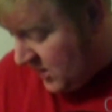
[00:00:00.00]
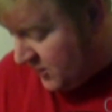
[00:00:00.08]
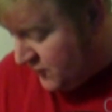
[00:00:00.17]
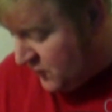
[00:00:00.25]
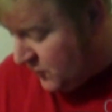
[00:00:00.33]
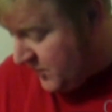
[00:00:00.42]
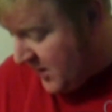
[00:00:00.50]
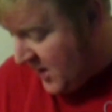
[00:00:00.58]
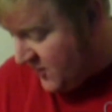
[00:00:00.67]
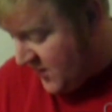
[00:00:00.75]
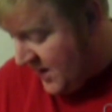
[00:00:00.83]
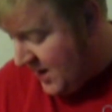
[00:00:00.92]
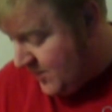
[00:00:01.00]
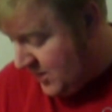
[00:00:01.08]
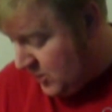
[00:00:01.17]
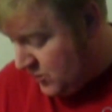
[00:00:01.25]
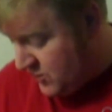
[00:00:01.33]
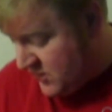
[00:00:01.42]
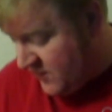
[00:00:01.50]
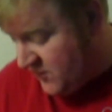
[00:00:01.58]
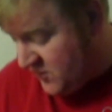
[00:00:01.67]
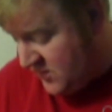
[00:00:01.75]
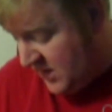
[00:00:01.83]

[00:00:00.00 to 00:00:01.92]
On a 2+, that enemy unit suffers